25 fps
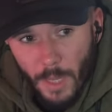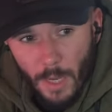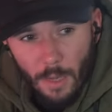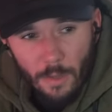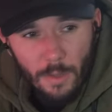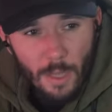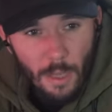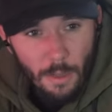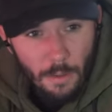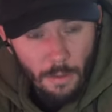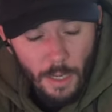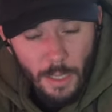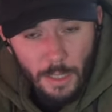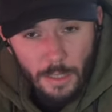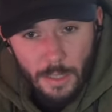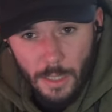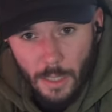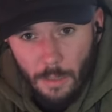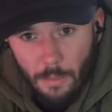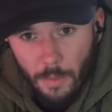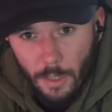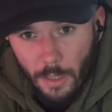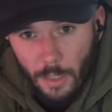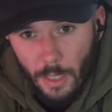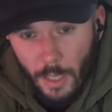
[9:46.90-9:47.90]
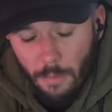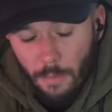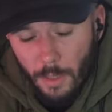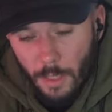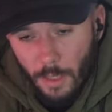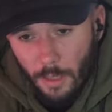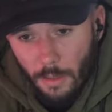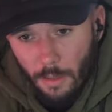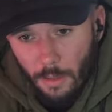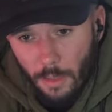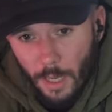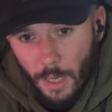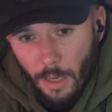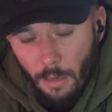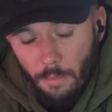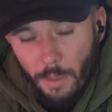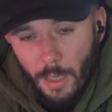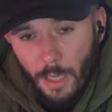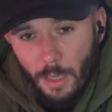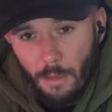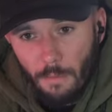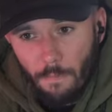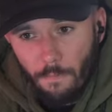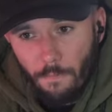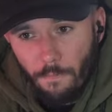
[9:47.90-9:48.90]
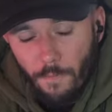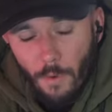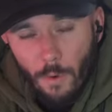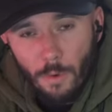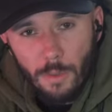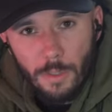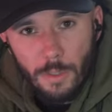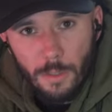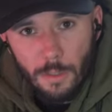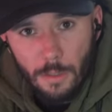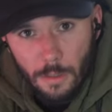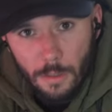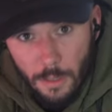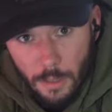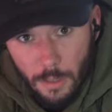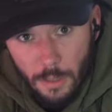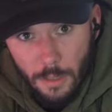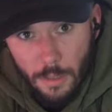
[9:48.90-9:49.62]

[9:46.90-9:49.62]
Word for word: Now, on the other hand, some are claiming that they're kind of being forced